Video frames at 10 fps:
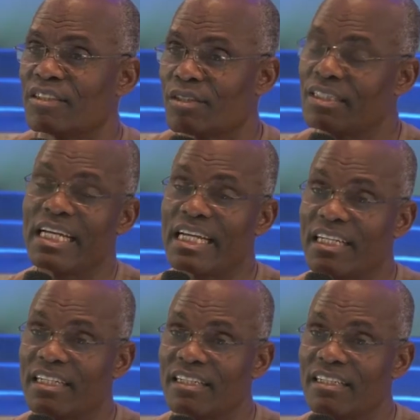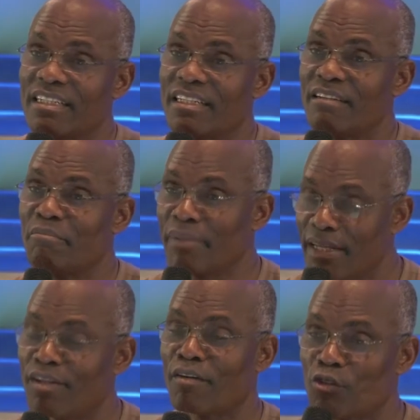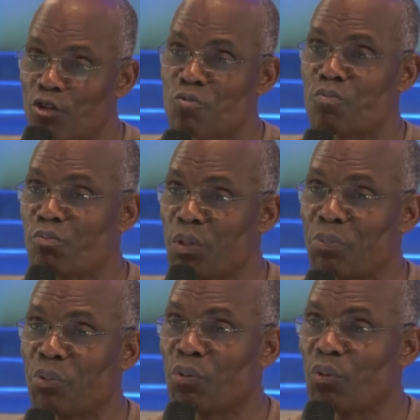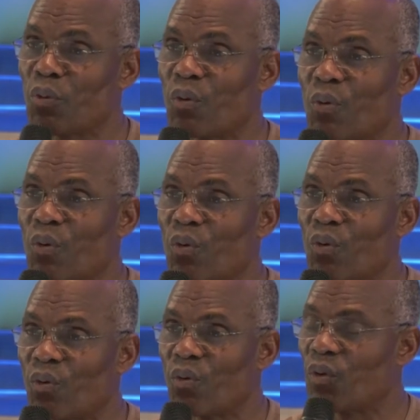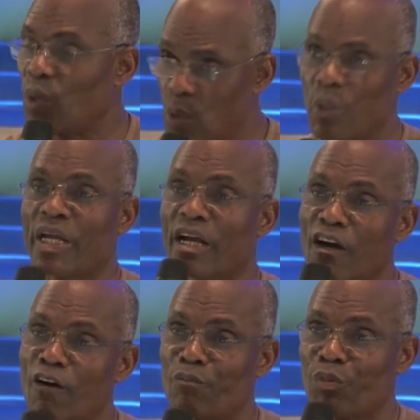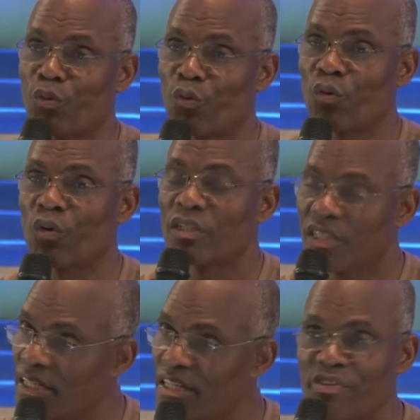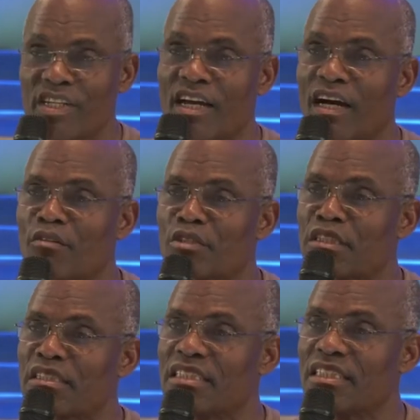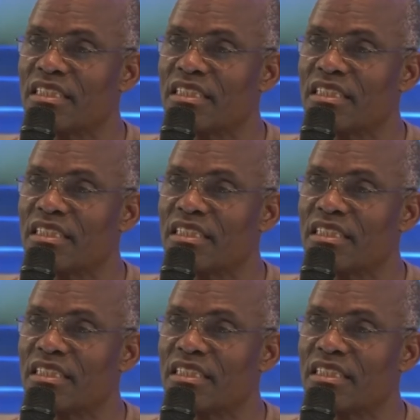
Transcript: Today, many of those people, low income people, they live in their houses.